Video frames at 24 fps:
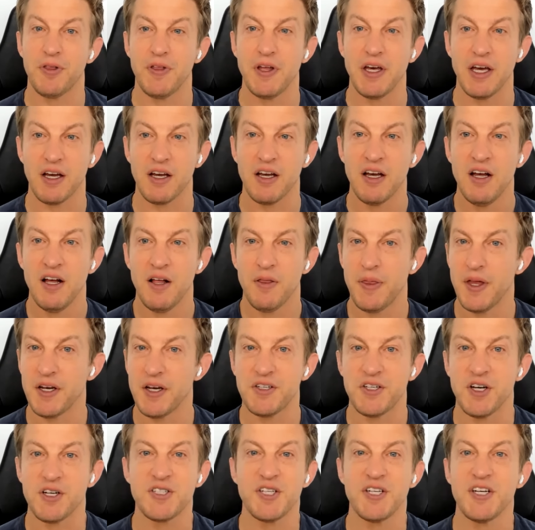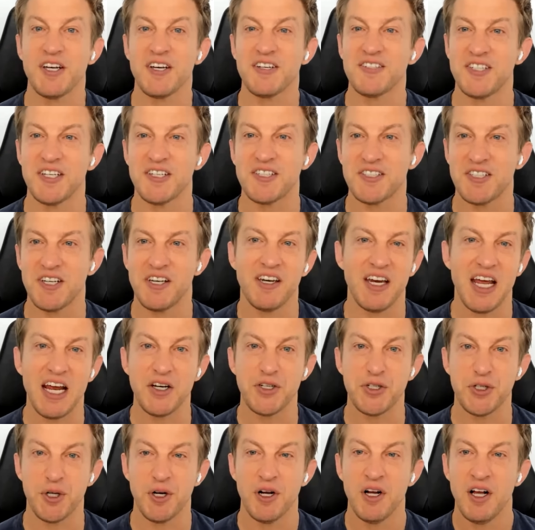thing that doesn't exist in
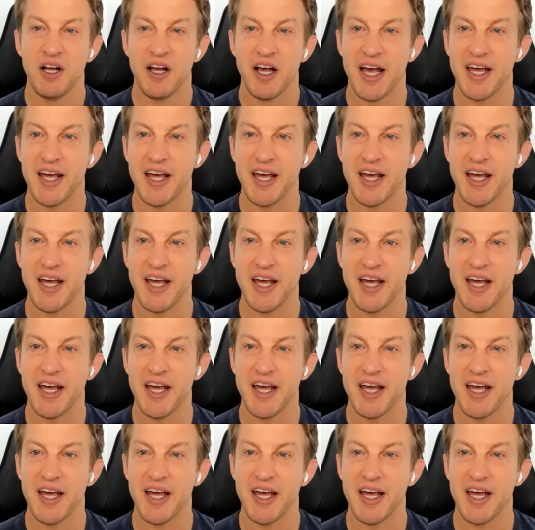nature.